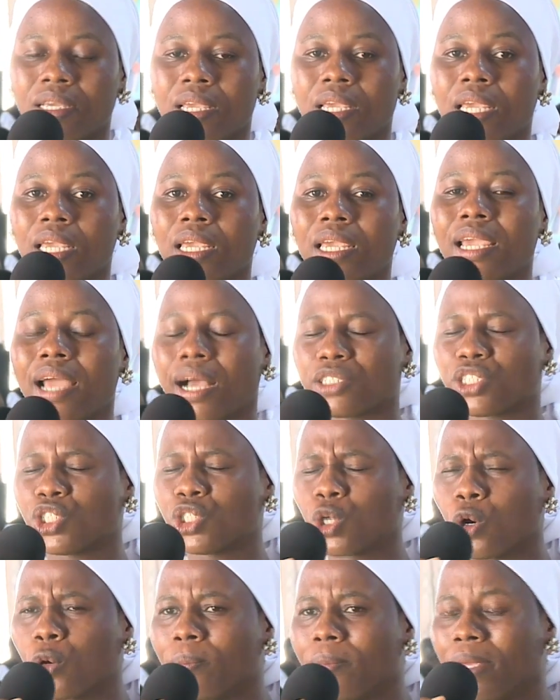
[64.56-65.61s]
He has
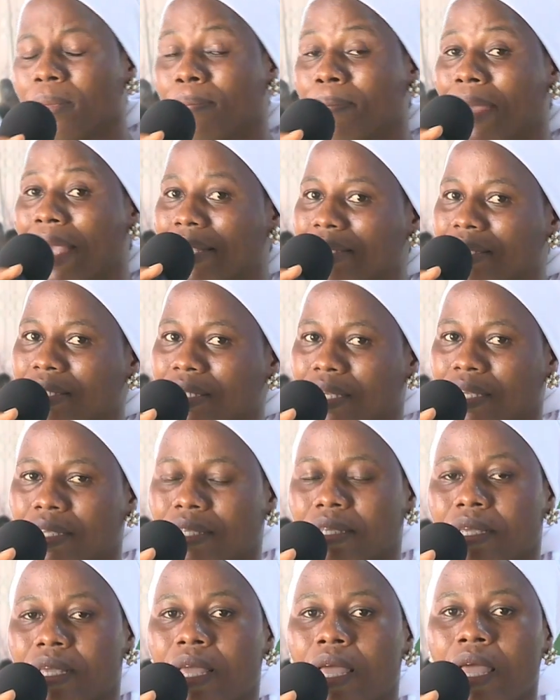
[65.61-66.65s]
shown me
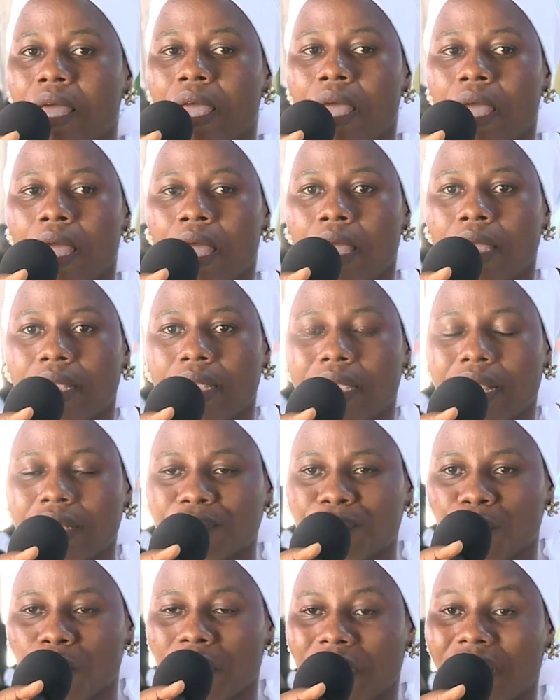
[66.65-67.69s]
mercy. He
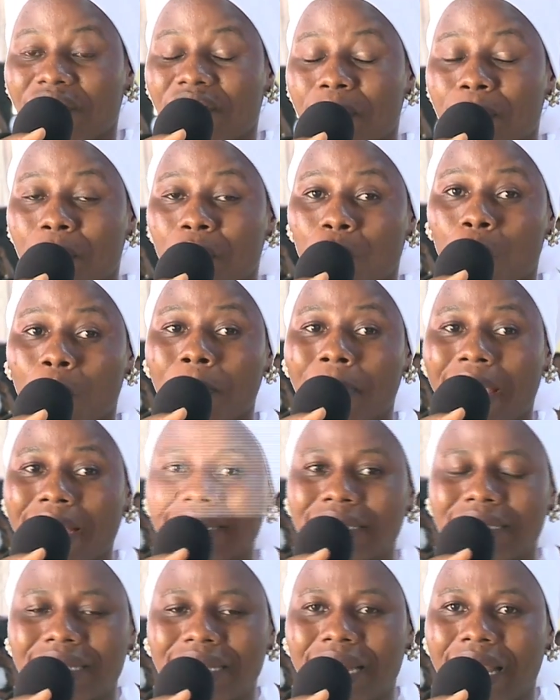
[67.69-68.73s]
has forgiven me all my
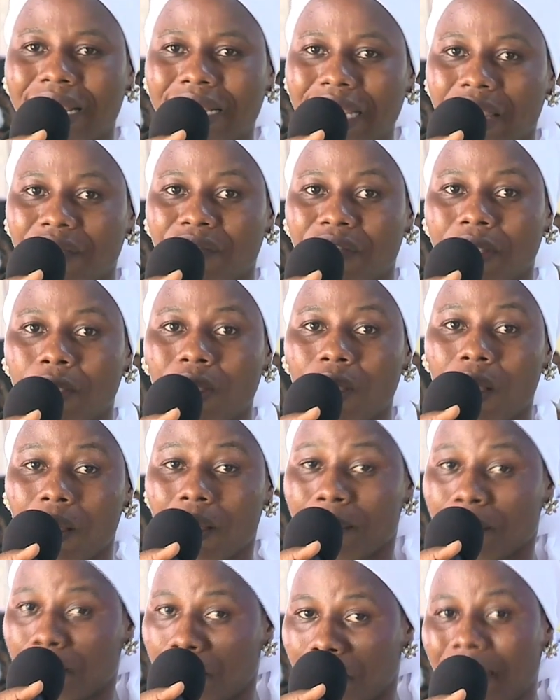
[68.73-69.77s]
sin and given
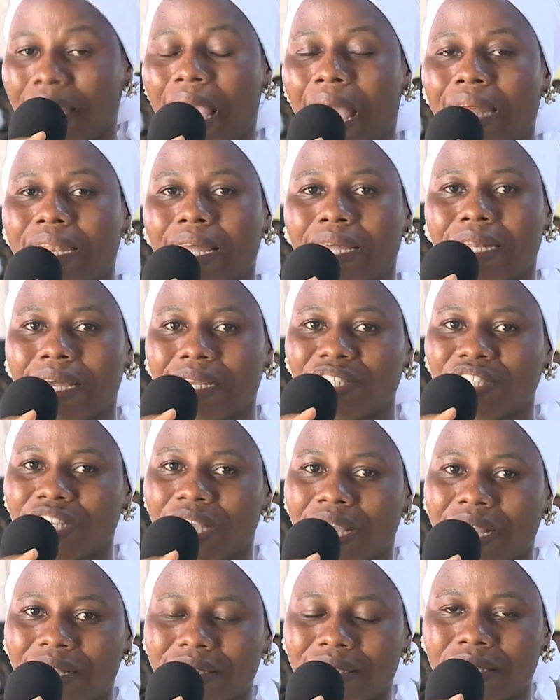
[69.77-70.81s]
me another
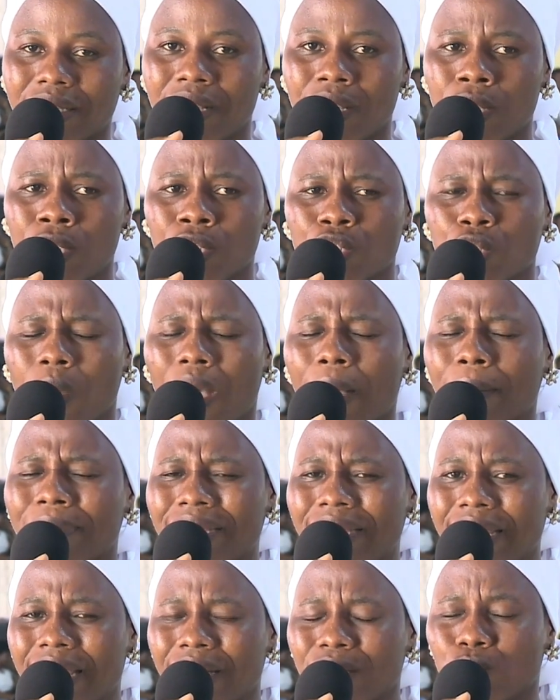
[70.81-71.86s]
chance. So I'm
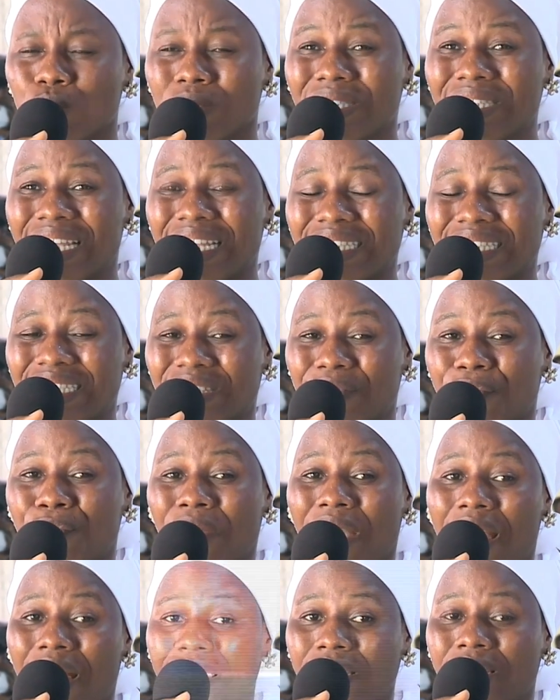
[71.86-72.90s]
here to
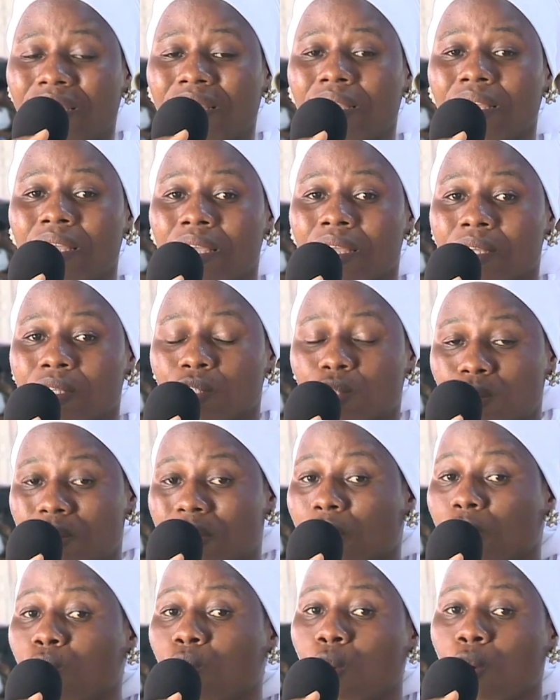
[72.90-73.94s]
testify to the
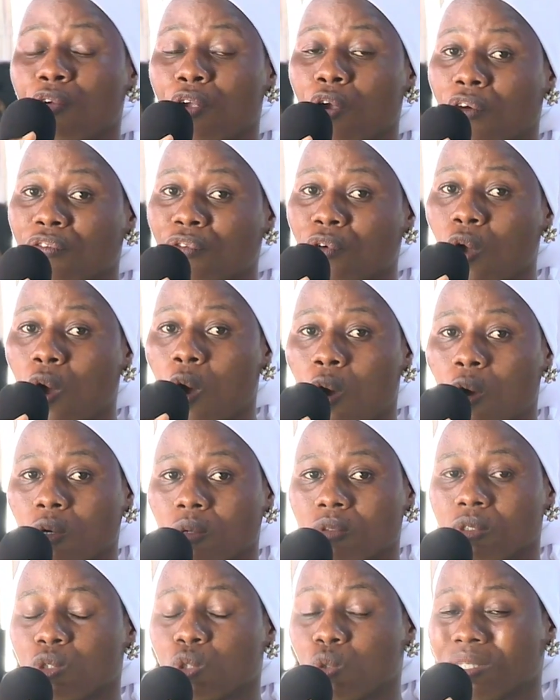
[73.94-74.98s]
glory of
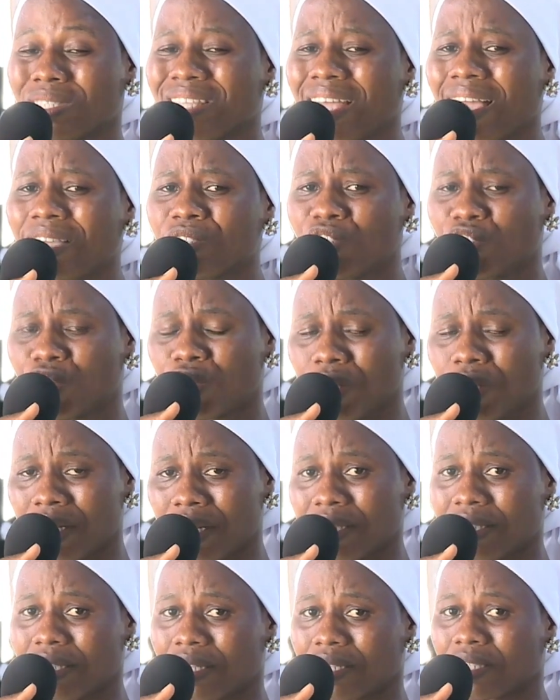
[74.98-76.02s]
God, to thank
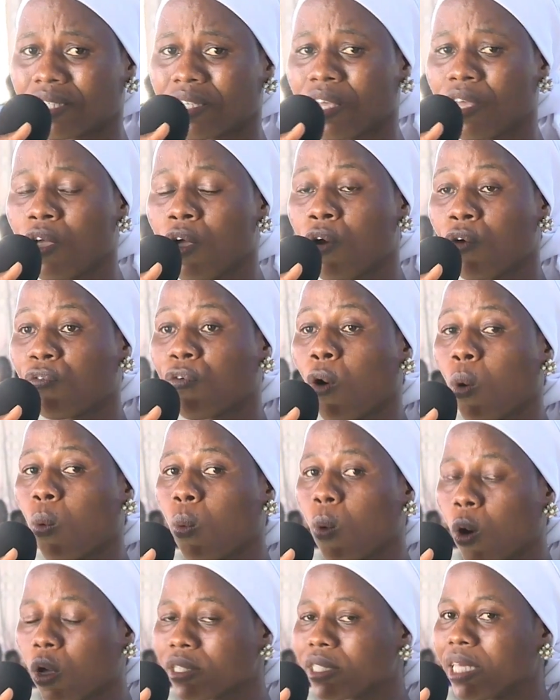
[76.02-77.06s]
Jesus for
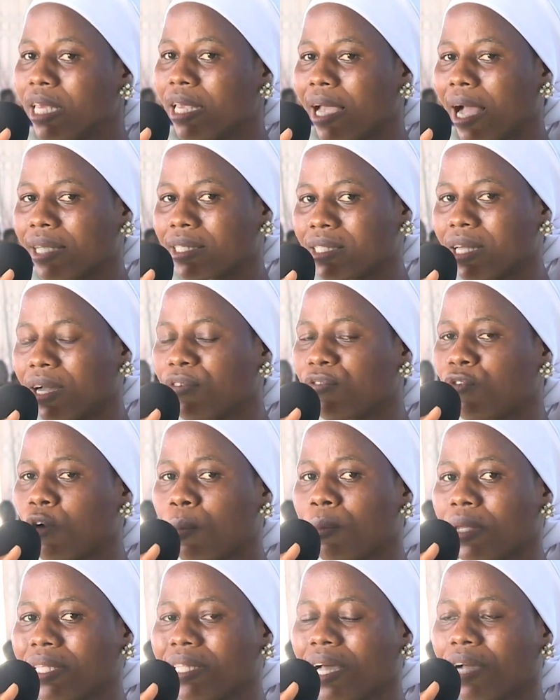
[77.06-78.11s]
what he has done for
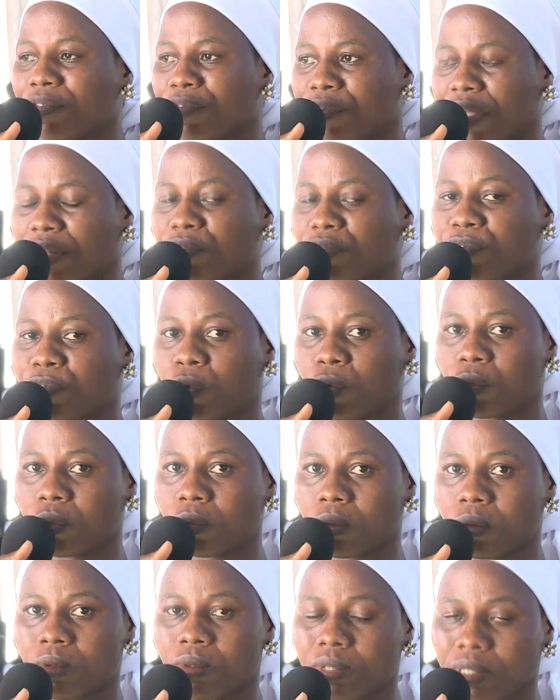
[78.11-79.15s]
me that fateful
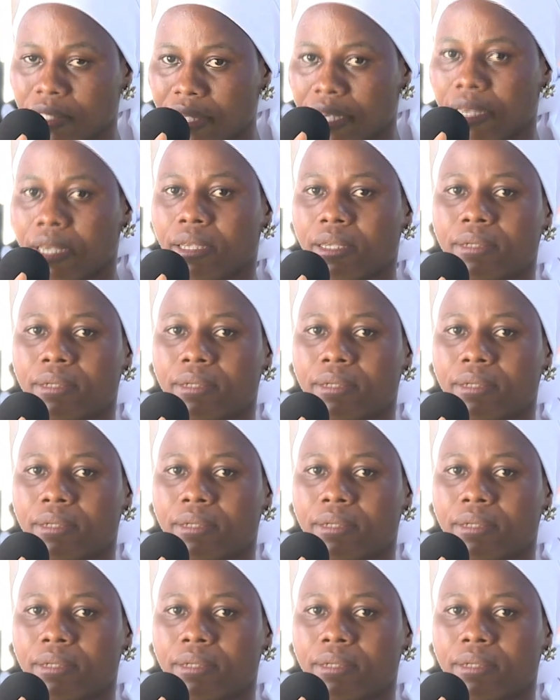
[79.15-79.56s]
day.